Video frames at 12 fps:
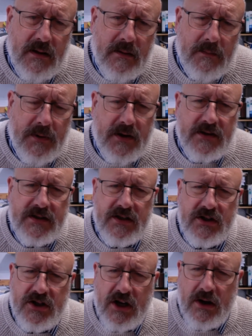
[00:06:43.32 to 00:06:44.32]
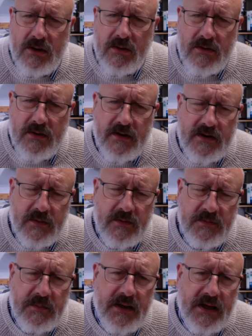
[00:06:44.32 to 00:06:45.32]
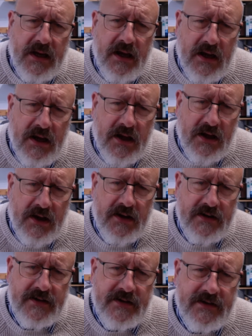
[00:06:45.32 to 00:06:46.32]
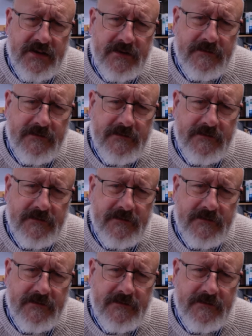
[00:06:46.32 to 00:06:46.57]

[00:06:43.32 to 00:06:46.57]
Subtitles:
because it showed that he was being hurt.